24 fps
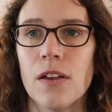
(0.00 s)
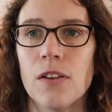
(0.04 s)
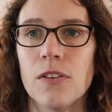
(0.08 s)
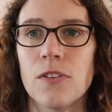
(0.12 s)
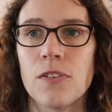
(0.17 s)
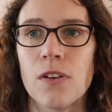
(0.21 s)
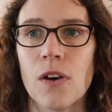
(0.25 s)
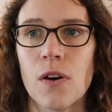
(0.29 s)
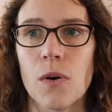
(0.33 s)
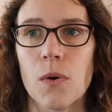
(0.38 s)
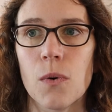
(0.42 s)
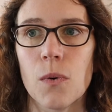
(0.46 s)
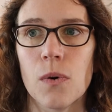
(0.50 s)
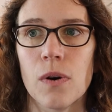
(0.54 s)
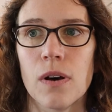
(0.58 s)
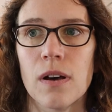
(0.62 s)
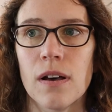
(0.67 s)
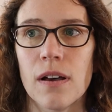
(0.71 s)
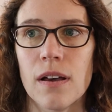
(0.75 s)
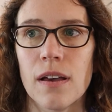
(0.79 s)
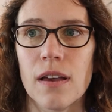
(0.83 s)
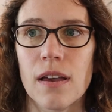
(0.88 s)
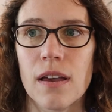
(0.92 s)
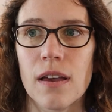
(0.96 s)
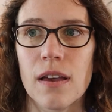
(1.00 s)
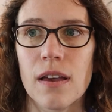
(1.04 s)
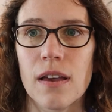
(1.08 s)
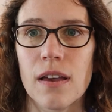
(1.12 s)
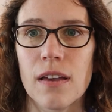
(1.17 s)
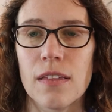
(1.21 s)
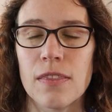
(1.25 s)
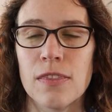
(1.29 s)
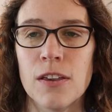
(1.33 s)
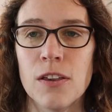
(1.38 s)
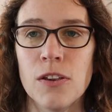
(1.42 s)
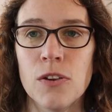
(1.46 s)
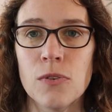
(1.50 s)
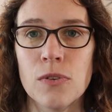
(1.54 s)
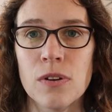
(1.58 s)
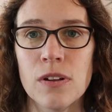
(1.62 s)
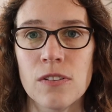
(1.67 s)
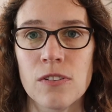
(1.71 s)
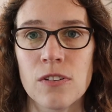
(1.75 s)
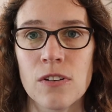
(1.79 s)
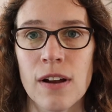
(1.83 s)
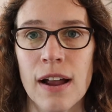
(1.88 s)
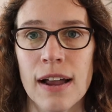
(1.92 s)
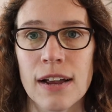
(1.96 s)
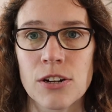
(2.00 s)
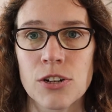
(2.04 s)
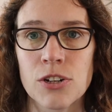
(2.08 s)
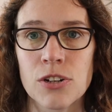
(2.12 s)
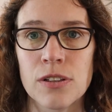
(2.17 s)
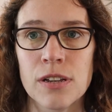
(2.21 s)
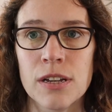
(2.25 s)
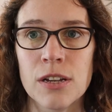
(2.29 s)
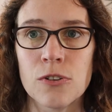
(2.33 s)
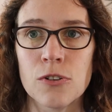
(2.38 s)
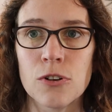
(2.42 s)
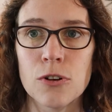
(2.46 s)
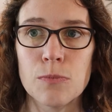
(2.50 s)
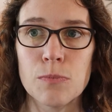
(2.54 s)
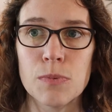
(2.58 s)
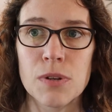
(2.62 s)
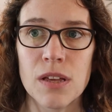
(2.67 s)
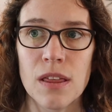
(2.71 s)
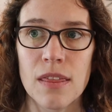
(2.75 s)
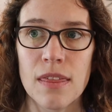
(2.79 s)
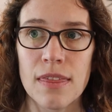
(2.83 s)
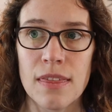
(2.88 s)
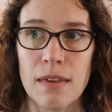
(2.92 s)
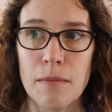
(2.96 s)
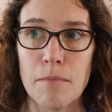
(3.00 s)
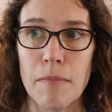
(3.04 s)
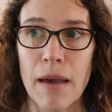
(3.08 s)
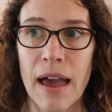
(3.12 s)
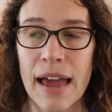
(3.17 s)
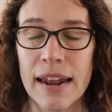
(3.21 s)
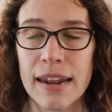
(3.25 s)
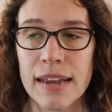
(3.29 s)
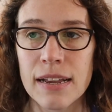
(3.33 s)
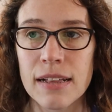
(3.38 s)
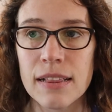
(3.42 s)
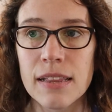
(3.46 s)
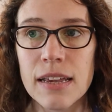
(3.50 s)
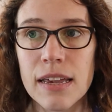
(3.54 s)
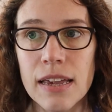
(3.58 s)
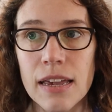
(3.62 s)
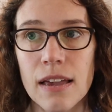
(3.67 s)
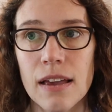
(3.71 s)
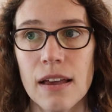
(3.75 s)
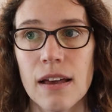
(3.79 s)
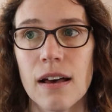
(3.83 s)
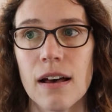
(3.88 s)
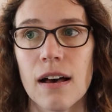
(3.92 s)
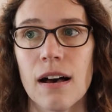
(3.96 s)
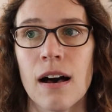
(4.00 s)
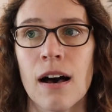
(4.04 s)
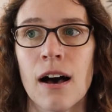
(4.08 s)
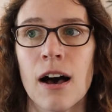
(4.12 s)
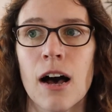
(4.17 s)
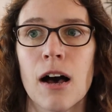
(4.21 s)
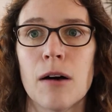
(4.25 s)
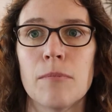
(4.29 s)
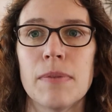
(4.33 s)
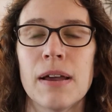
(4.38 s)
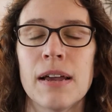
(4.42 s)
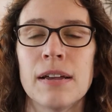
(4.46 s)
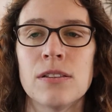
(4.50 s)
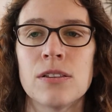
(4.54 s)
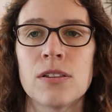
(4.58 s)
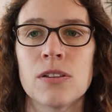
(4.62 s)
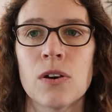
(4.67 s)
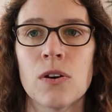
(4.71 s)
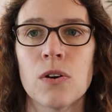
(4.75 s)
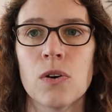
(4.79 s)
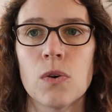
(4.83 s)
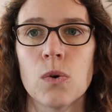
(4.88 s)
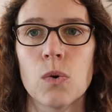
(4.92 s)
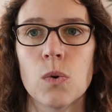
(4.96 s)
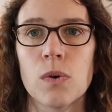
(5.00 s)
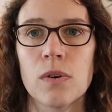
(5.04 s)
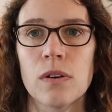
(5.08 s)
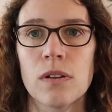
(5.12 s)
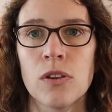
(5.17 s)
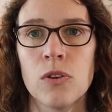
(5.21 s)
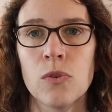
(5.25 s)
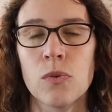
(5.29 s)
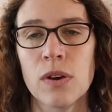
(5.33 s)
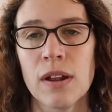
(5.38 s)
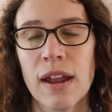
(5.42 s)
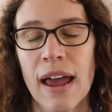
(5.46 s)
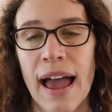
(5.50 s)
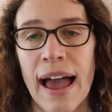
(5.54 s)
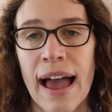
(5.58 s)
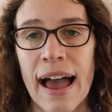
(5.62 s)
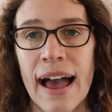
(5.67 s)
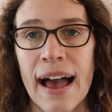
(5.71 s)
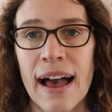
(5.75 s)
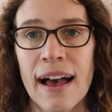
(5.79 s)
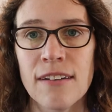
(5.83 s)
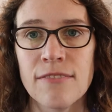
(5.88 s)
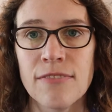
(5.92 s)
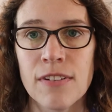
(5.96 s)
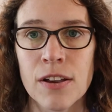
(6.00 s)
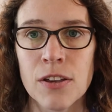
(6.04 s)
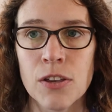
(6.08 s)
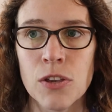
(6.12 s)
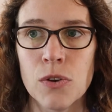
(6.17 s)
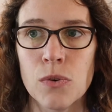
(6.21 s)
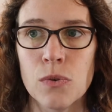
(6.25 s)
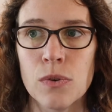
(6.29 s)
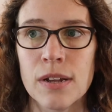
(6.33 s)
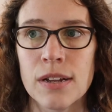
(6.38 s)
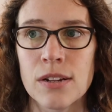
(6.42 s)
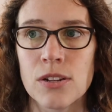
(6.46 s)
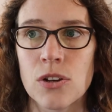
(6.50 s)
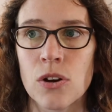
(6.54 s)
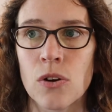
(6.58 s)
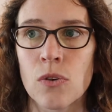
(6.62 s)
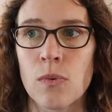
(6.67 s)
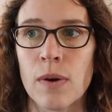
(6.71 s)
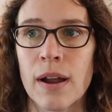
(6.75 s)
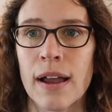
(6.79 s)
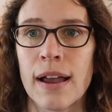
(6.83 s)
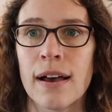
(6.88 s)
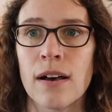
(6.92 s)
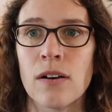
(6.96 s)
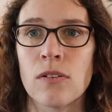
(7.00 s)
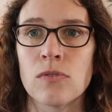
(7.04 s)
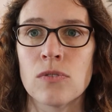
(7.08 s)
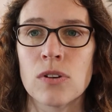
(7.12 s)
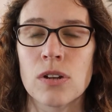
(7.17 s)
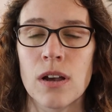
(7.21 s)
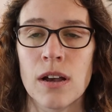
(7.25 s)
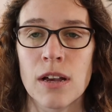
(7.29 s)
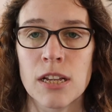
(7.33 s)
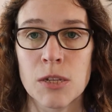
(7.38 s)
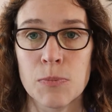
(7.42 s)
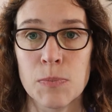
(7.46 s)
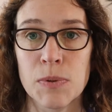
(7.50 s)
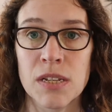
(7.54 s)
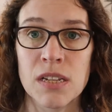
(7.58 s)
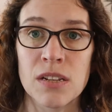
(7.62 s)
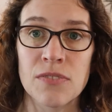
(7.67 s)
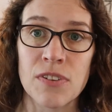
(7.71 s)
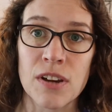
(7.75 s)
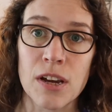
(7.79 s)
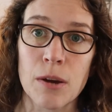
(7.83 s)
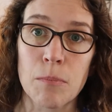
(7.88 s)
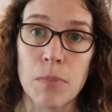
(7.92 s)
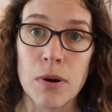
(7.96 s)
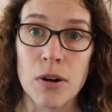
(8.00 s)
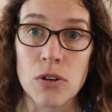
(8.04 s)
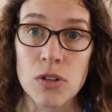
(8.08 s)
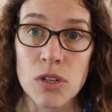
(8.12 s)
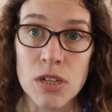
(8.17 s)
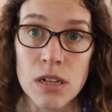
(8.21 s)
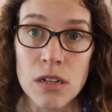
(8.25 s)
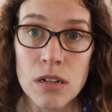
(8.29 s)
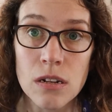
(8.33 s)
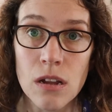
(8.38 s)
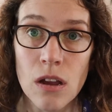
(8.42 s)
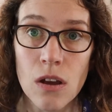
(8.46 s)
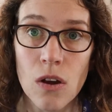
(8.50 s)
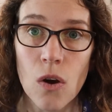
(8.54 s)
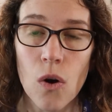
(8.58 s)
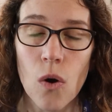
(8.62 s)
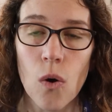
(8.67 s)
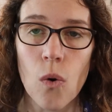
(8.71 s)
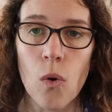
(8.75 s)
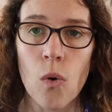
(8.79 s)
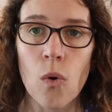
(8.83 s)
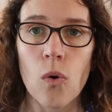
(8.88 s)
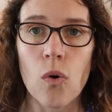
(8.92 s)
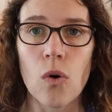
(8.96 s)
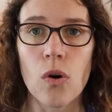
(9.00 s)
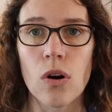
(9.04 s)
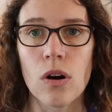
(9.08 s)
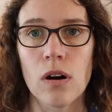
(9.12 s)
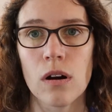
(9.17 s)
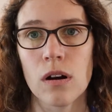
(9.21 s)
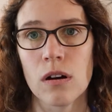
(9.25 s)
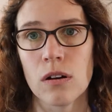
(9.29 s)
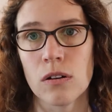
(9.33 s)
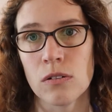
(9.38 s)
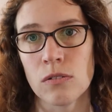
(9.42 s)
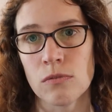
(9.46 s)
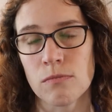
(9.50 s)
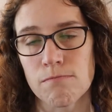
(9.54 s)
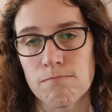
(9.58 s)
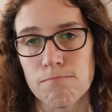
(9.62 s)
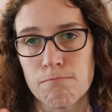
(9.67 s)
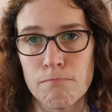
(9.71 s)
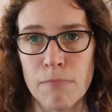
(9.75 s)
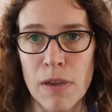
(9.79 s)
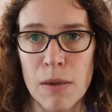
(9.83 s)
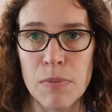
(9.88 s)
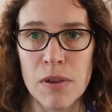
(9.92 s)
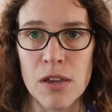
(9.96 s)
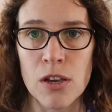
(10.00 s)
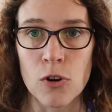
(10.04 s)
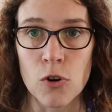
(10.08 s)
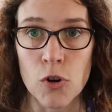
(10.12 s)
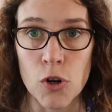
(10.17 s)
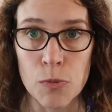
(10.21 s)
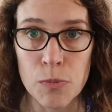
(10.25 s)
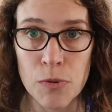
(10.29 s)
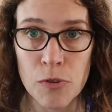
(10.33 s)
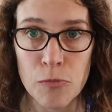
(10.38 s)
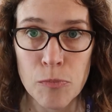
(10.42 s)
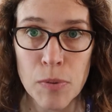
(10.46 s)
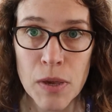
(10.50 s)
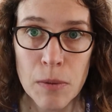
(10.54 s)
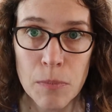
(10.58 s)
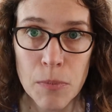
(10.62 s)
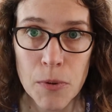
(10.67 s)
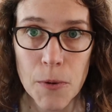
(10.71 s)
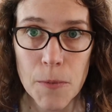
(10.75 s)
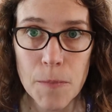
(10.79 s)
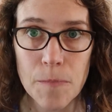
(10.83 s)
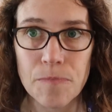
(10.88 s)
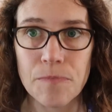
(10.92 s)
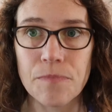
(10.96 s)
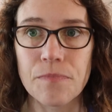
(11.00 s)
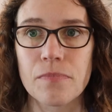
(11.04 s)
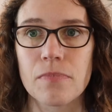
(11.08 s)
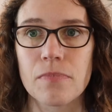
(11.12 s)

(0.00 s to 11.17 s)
So the units are actually grouped thematically. And so you could have a unit around a specific person or maybe a group of people.